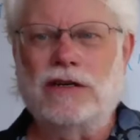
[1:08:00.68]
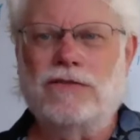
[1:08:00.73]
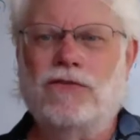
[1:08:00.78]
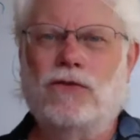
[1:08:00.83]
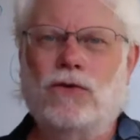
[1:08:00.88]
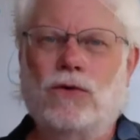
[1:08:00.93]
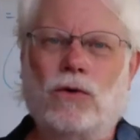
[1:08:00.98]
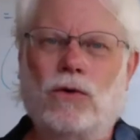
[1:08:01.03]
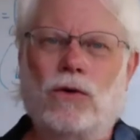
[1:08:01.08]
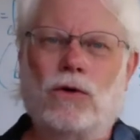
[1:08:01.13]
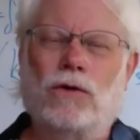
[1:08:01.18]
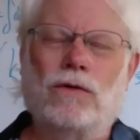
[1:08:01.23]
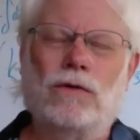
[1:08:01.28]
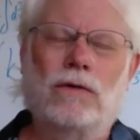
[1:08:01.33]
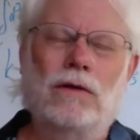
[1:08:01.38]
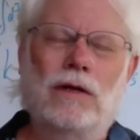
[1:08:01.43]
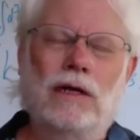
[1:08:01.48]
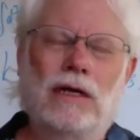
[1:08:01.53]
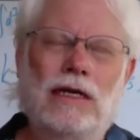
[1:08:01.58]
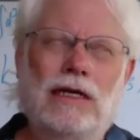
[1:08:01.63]
for
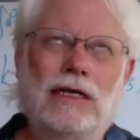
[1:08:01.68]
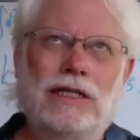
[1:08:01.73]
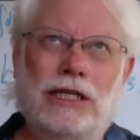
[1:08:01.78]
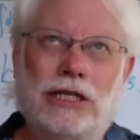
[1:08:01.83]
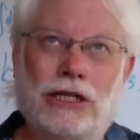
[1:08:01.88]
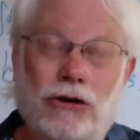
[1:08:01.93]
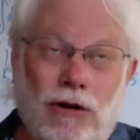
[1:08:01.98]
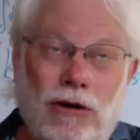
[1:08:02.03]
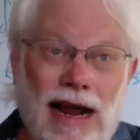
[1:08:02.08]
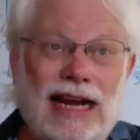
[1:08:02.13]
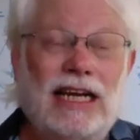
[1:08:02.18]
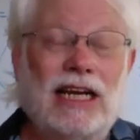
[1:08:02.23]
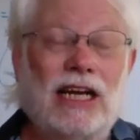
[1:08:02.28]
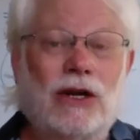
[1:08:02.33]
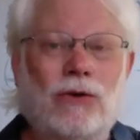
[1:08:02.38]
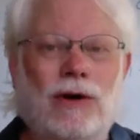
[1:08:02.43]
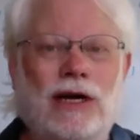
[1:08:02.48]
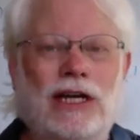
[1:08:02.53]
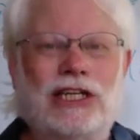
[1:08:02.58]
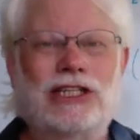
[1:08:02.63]
the Dirac
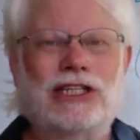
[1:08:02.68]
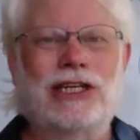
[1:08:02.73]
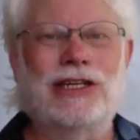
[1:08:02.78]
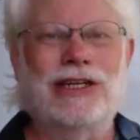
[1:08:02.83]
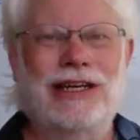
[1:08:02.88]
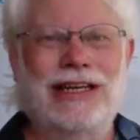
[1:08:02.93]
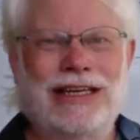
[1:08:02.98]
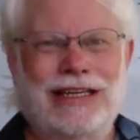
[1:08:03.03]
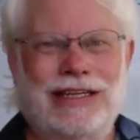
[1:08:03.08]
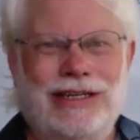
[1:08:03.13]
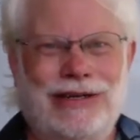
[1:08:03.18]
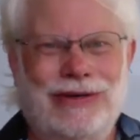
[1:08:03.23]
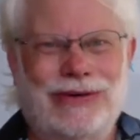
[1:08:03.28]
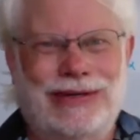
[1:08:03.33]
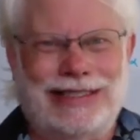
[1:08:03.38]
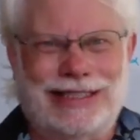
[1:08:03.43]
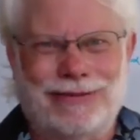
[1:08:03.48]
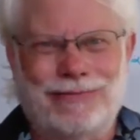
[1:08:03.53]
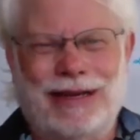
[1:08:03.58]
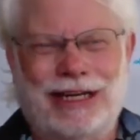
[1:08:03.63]
equation
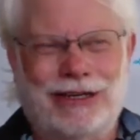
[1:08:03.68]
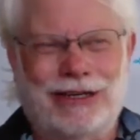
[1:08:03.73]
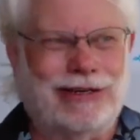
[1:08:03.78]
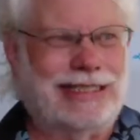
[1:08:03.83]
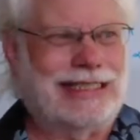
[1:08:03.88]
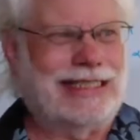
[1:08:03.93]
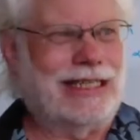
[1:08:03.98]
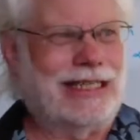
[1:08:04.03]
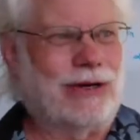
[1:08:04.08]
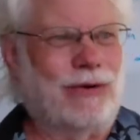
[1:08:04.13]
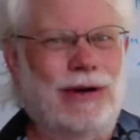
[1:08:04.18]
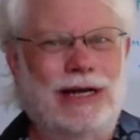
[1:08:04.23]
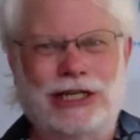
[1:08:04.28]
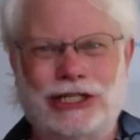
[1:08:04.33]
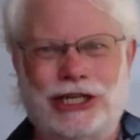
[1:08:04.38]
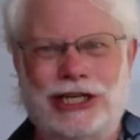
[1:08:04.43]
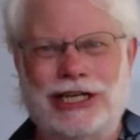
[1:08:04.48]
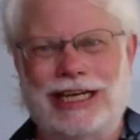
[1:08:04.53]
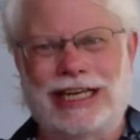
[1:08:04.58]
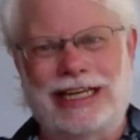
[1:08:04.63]
was a matrix
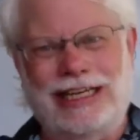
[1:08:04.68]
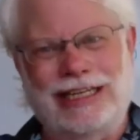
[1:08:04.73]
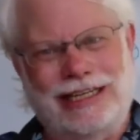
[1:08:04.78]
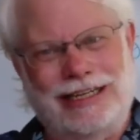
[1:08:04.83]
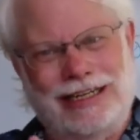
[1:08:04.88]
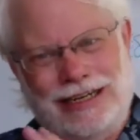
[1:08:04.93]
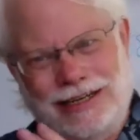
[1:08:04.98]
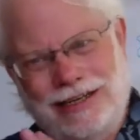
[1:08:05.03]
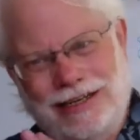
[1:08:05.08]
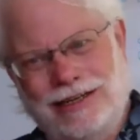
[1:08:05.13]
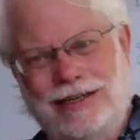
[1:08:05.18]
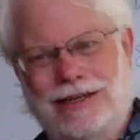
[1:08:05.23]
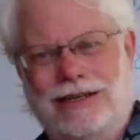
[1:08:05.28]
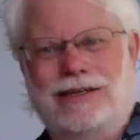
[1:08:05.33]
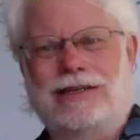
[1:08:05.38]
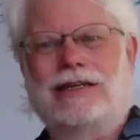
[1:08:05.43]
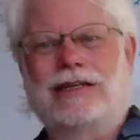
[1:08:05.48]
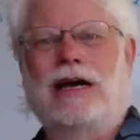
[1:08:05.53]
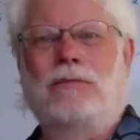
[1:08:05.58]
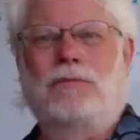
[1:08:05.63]
equation in
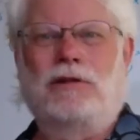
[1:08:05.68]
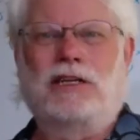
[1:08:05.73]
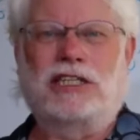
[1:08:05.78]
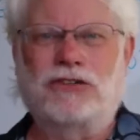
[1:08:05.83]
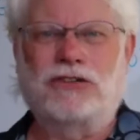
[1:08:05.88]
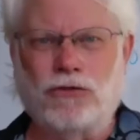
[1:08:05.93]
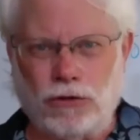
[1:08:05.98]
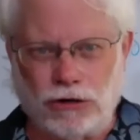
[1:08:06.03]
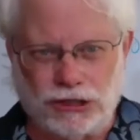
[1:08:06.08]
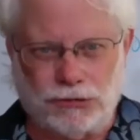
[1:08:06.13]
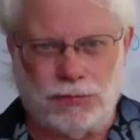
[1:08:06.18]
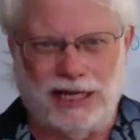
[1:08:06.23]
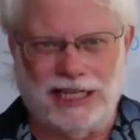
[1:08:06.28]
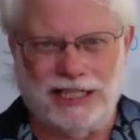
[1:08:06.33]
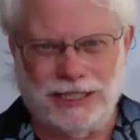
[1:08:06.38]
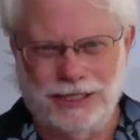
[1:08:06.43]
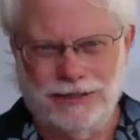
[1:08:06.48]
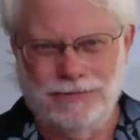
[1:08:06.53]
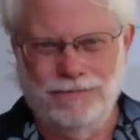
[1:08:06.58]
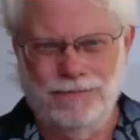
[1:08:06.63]
complex 4
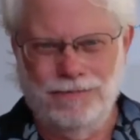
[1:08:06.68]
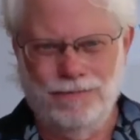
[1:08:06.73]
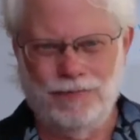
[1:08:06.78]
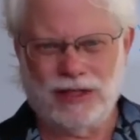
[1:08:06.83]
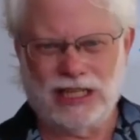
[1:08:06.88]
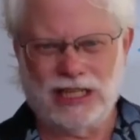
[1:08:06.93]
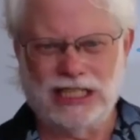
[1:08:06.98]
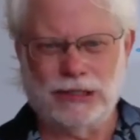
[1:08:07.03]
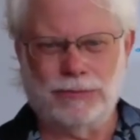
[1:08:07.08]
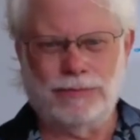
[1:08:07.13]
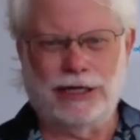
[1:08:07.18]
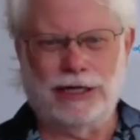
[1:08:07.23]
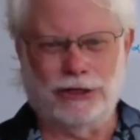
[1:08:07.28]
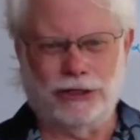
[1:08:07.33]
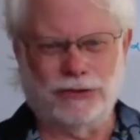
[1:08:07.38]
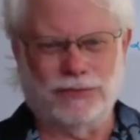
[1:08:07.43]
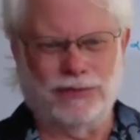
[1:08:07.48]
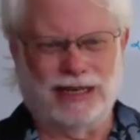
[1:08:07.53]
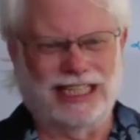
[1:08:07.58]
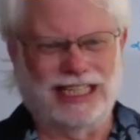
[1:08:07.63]
space, spinor
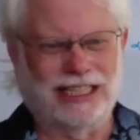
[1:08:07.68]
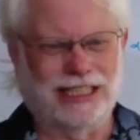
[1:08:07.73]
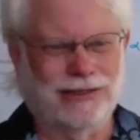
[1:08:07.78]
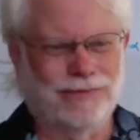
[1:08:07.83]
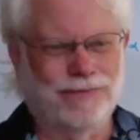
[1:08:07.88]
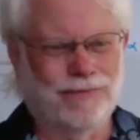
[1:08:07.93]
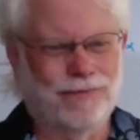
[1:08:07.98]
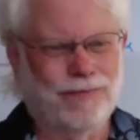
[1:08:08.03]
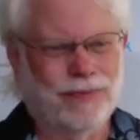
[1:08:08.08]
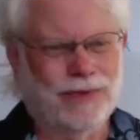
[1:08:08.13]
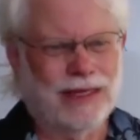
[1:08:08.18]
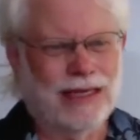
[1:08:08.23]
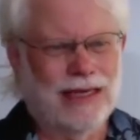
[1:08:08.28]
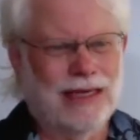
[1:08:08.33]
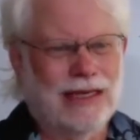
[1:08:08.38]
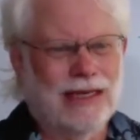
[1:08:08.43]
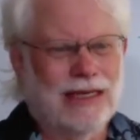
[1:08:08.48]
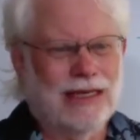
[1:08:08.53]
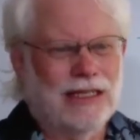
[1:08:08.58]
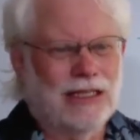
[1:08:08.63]
space.
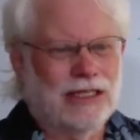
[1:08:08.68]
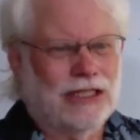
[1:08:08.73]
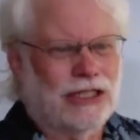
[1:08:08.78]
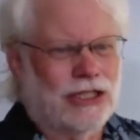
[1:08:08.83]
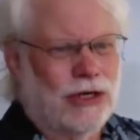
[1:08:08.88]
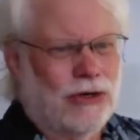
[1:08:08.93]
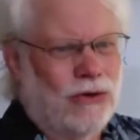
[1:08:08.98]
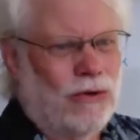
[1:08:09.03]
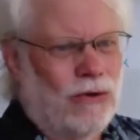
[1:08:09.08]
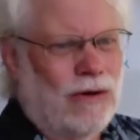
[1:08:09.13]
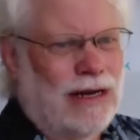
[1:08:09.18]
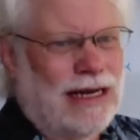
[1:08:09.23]
So